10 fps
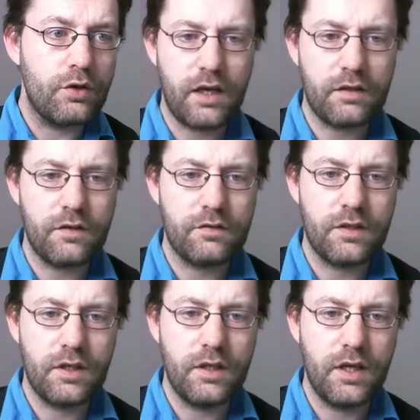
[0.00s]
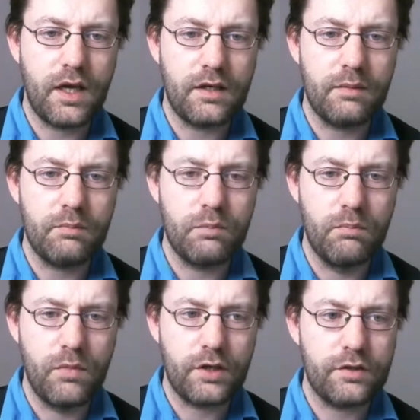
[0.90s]
Next is
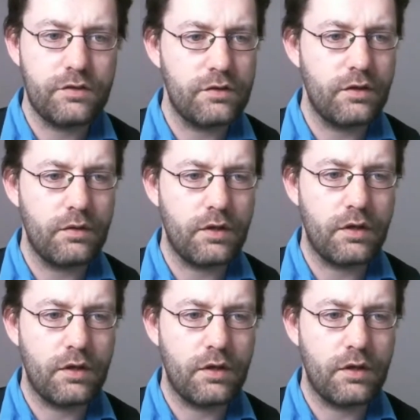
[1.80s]
getting much